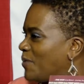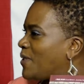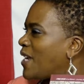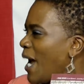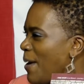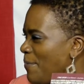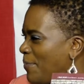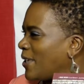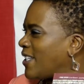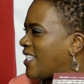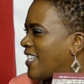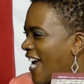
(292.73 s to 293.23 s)

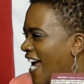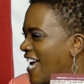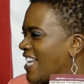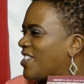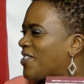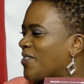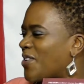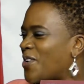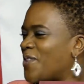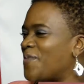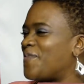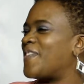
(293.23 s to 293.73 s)

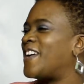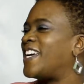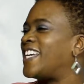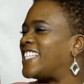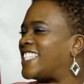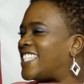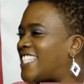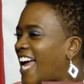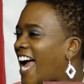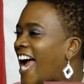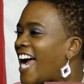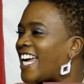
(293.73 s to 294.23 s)
Yeah,
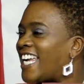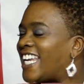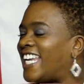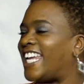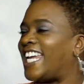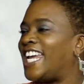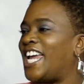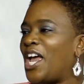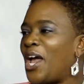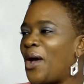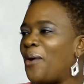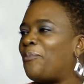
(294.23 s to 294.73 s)

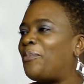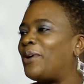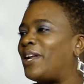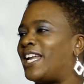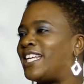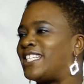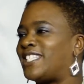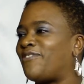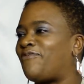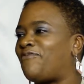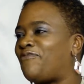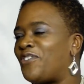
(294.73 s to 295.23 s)
exactly. But
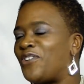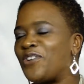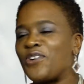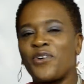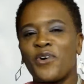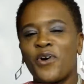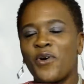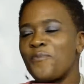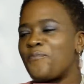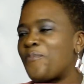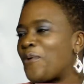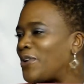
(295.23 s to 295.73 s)
as a
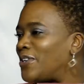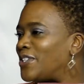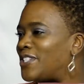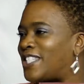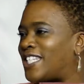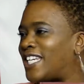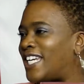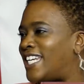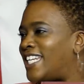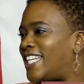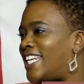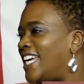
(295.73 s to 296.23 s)
full-grown
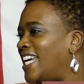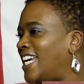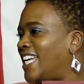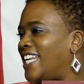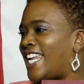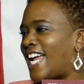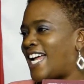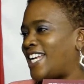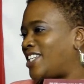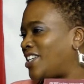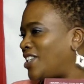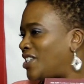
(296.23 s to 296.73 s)
person,
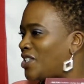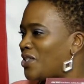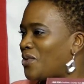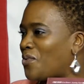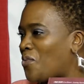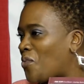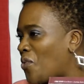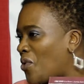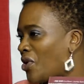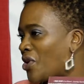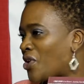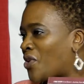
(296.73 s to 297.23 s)
that doesn't
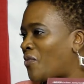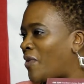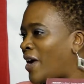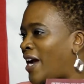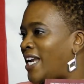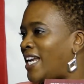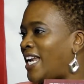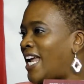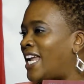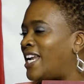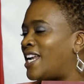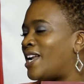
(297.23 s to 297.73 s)
work,
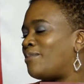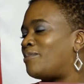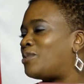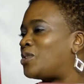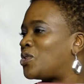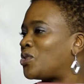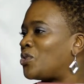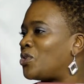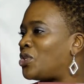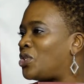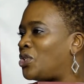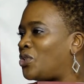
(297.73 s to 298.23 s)
right? Yeah. And I'm
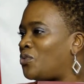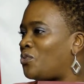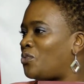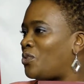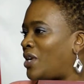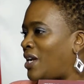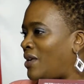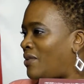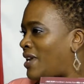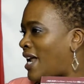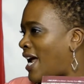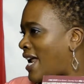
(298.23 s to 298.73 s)
sure you
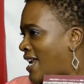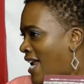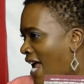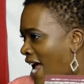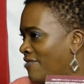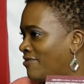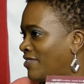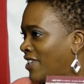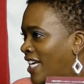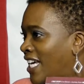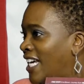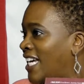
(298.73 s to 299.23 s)
that
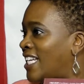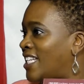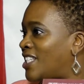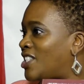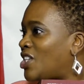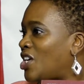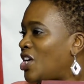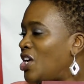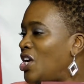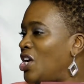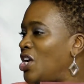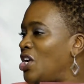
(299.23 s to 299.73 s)
have kids,
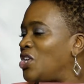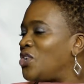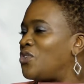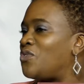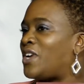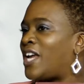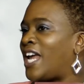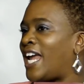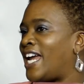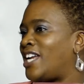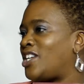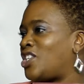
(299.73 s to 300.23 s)
you
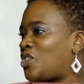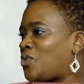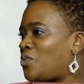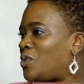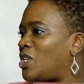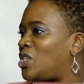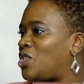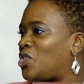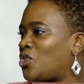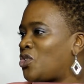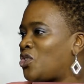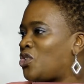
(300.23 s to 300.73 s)
can't
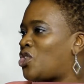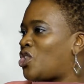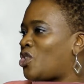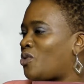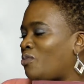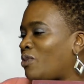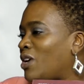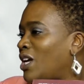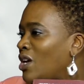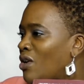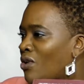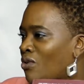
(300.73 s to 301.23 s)
treat your
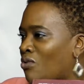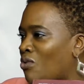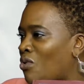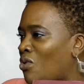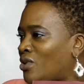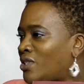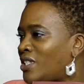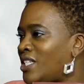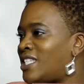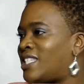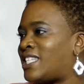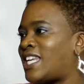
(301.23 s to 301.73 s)

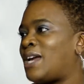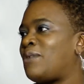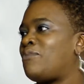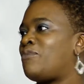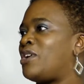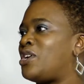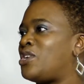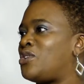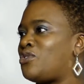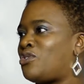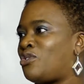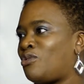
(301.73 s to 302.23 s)
3-year-old the same way
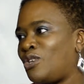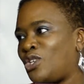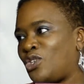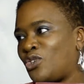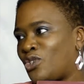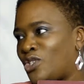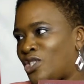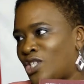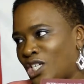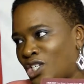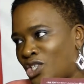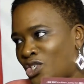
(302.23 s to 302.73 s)
you treat your
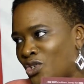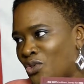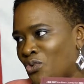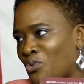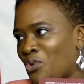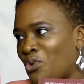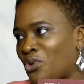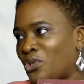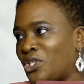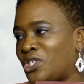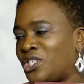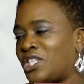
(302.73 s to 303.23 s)

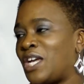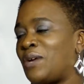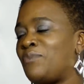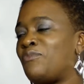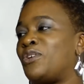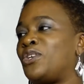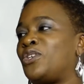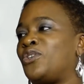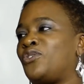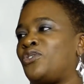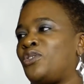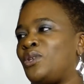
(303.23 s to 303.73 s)
6-year-old, the same way
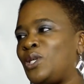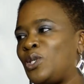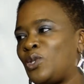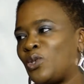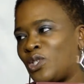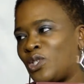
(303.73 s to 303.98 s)
you treat your